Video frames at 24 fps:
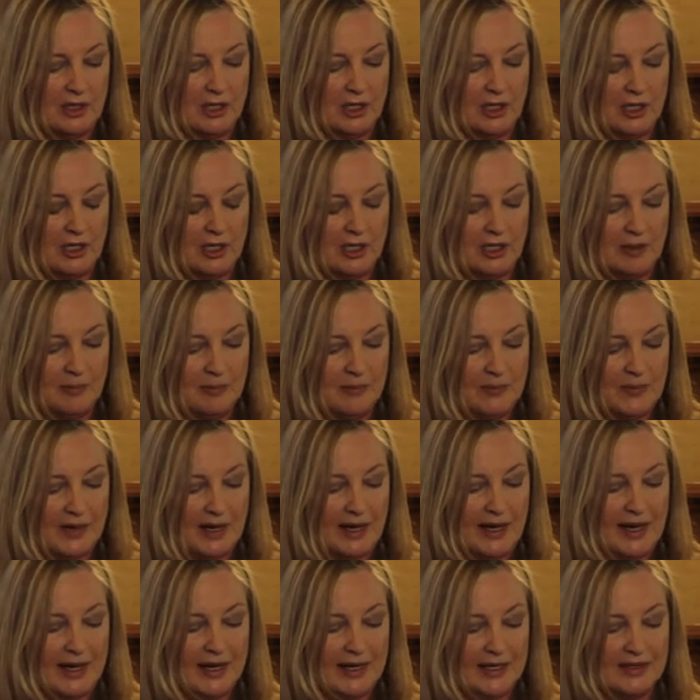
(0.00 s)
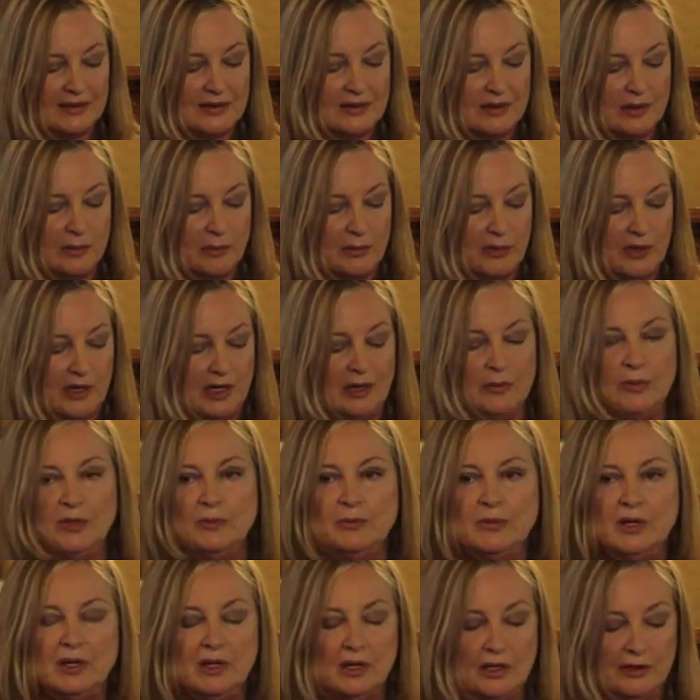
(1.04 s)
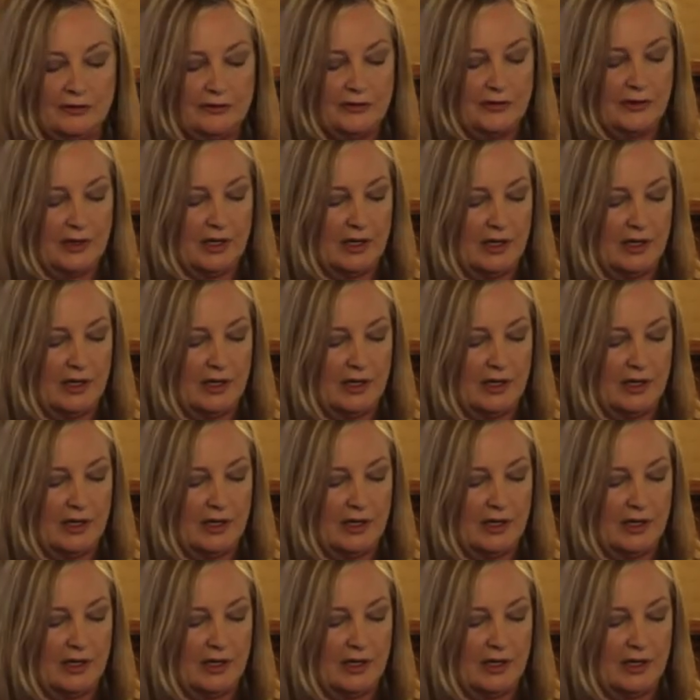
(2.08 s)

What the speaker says: has the problem of